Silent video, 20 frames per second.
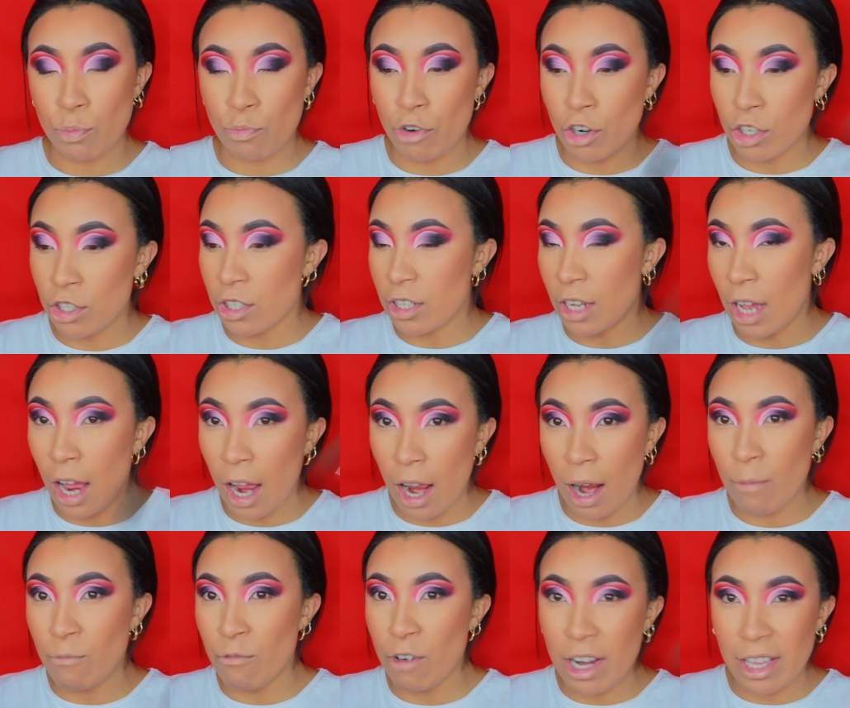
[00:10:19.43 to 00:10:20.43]

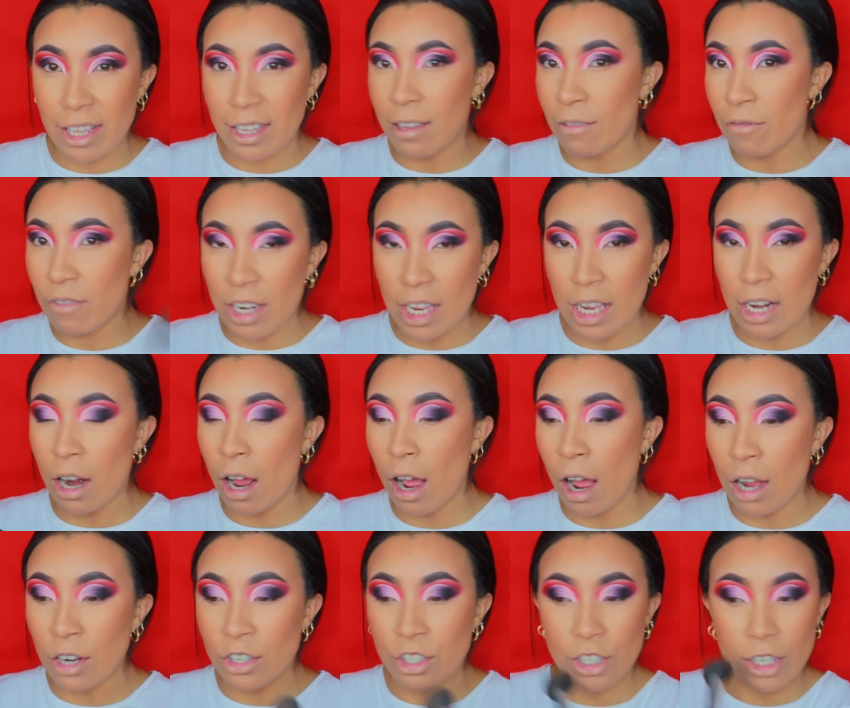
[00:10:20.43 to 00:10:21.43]
bronzer and really giving it
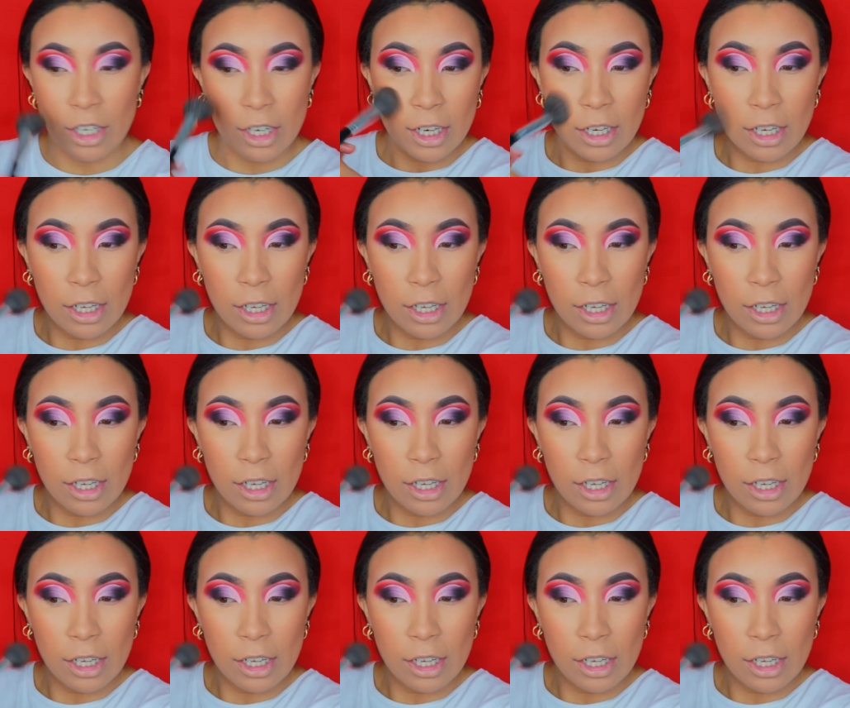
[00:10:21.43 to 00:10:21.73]
large.